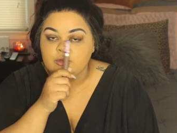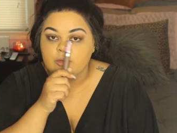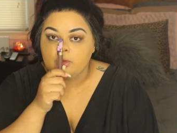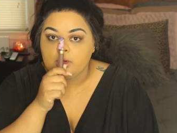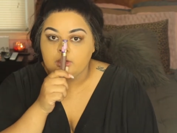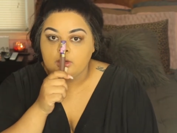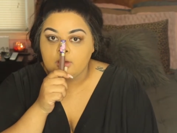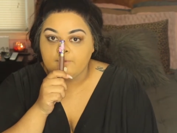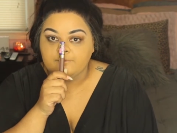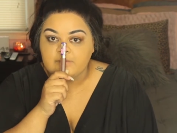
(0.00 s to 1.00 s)
your
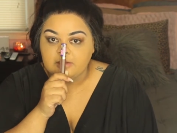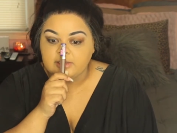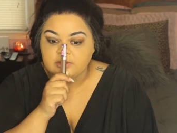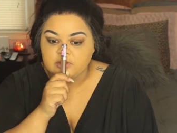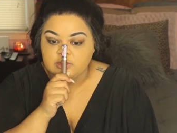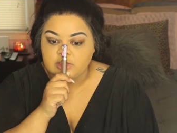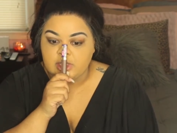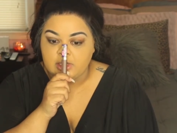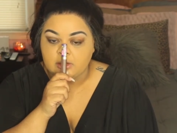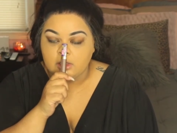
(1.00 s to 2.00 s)
foundation
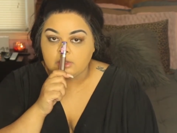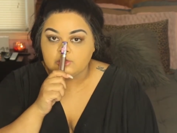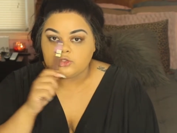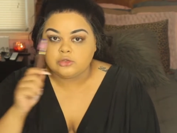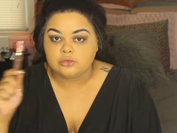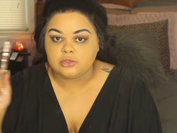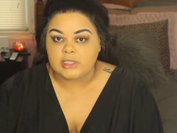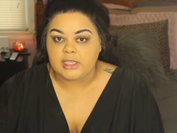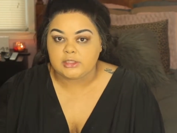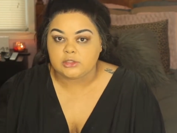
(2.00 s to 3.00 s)
shade, two
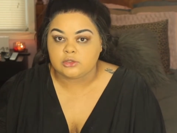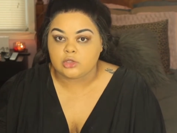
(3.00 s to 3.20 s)
to